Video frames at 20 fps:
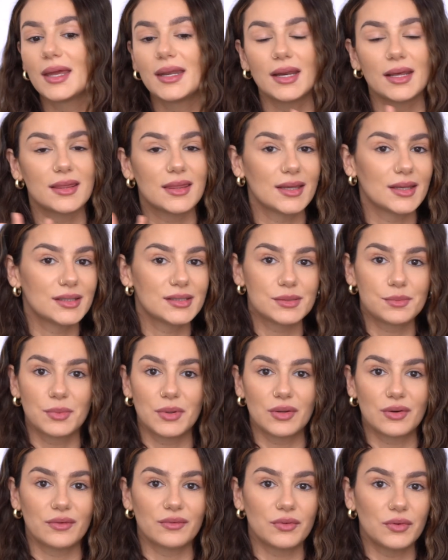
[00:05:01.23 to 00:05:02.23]
And I think it's
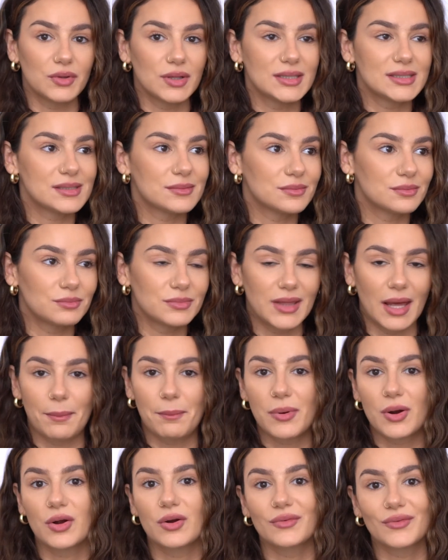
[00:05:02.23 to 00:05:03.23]
beautiful. It's that
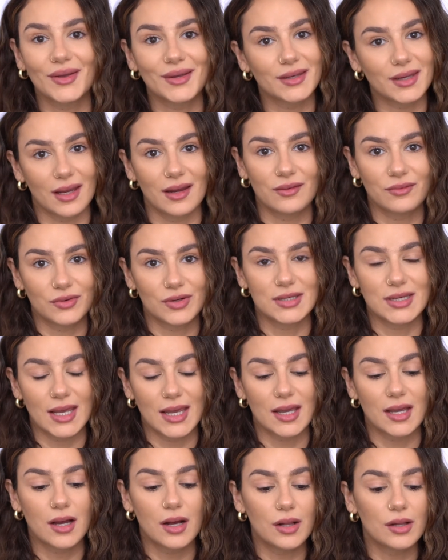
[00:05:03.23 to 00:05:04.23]
perfect
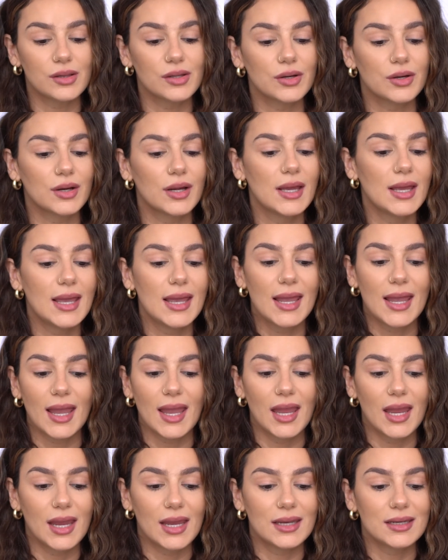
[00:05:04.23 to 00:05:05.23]
everyday color,
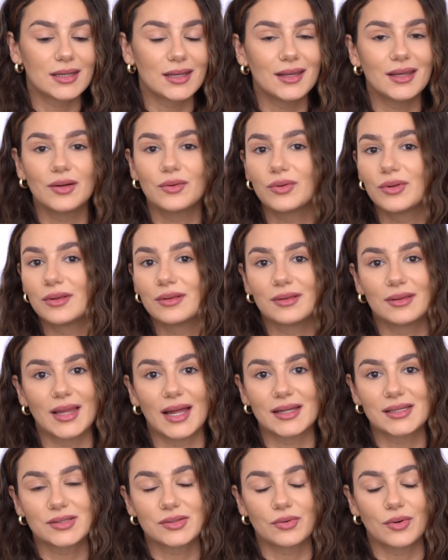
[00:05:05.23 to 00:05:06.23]
and it will
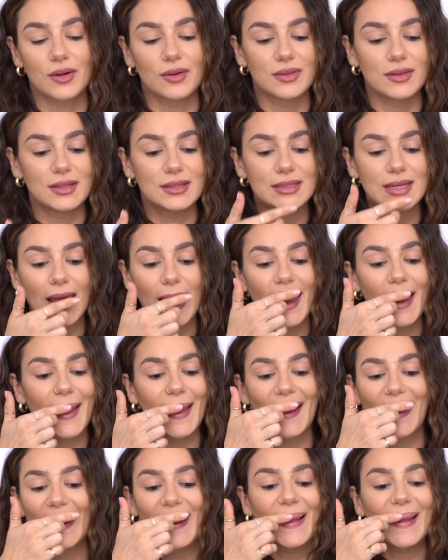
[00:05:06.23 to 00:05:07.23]
last throughout the
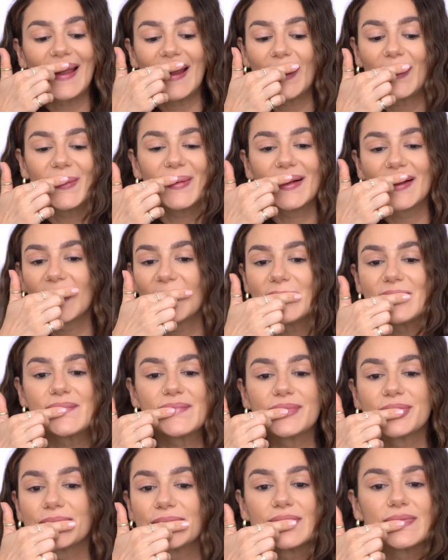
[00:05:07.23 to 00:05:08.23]
day. It will
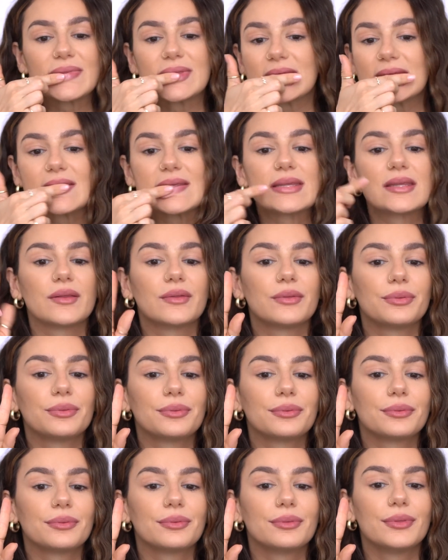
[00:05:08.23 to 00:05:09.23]

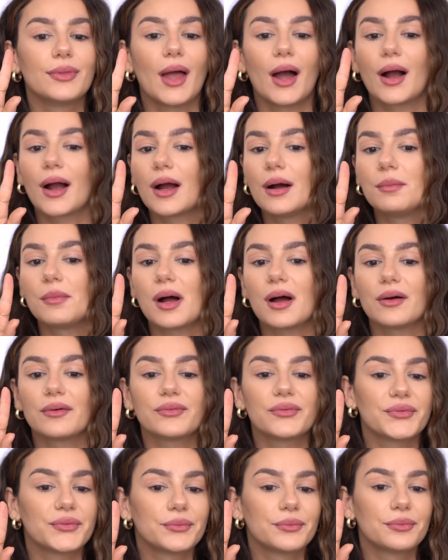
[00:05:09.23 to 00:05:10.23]
not come
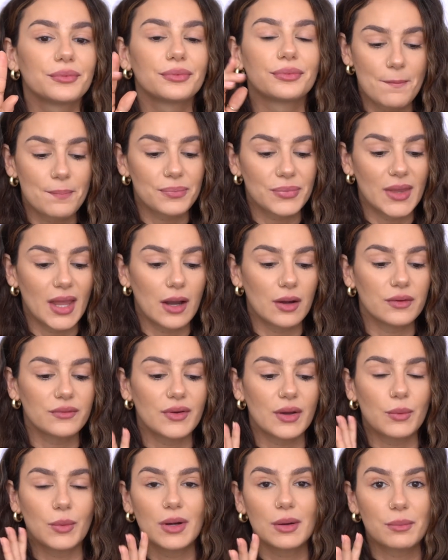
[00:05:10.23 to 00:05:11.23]
off. Now, if
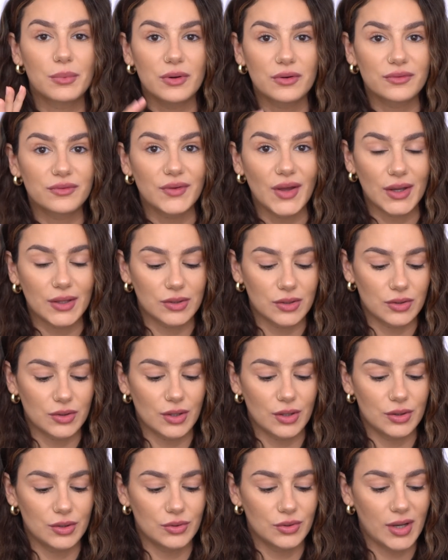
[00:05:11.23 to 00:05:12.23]
I want to perfect
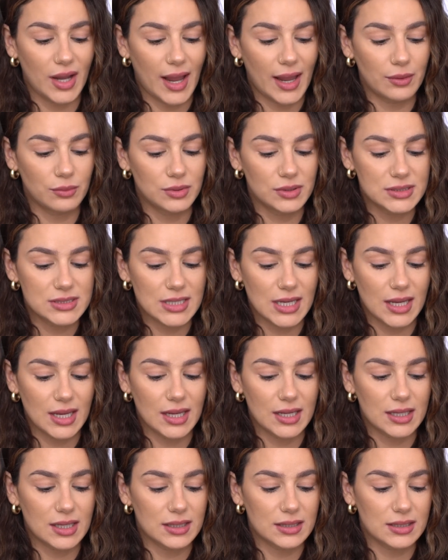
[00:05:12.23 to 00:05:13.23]
the look, I will
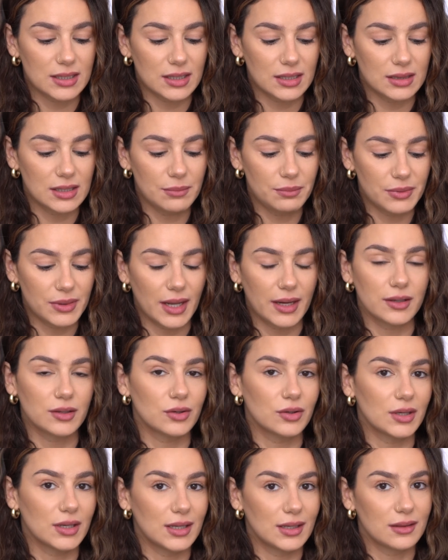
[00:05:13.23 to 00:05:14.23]
take the lip
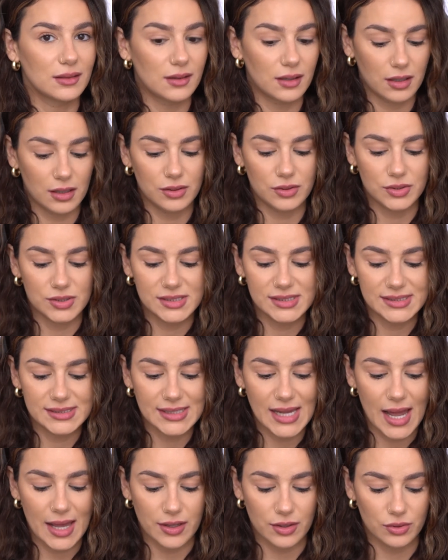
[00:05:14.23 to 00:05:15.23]
liner in the color
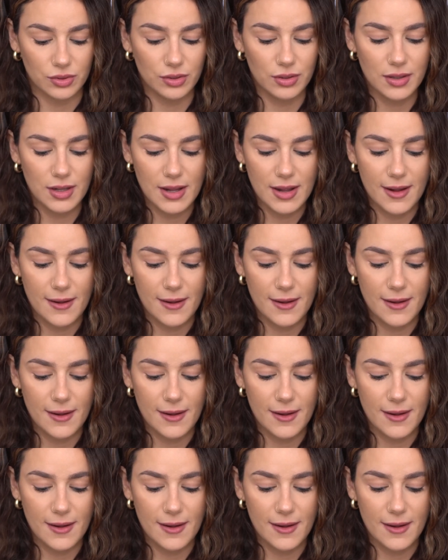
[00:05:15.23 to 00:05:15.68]
Saddle